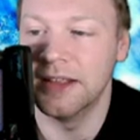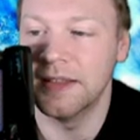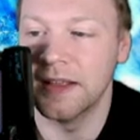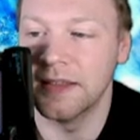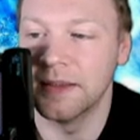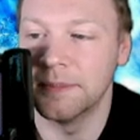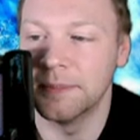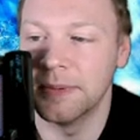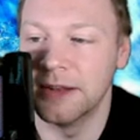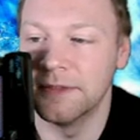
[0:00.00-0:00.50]

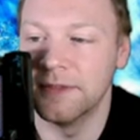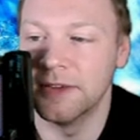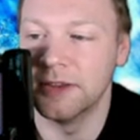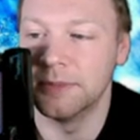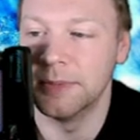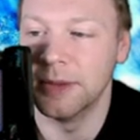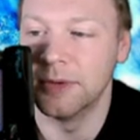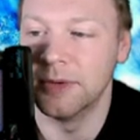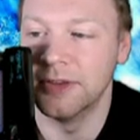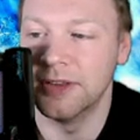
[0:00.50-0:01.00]
that the benefits
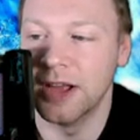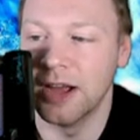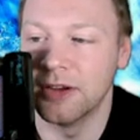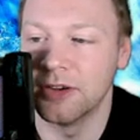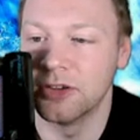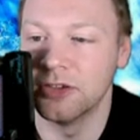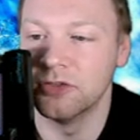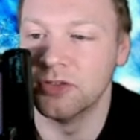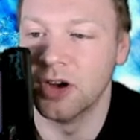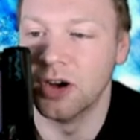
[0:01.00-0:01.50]
bill is out
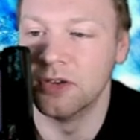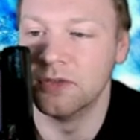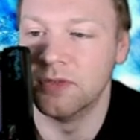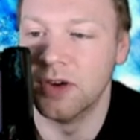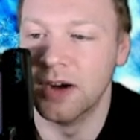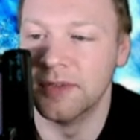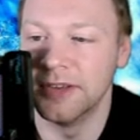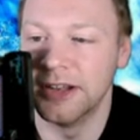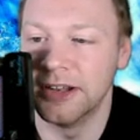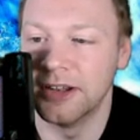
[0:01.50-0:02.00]
of control
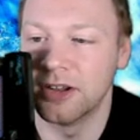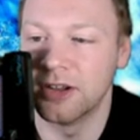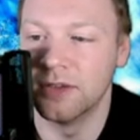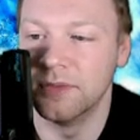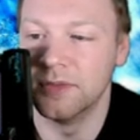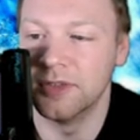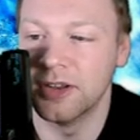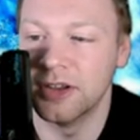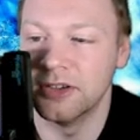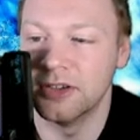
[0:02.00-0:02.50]
rather than the
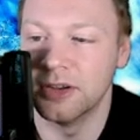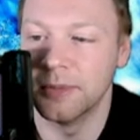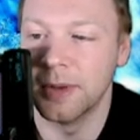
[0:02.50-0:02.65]
conversation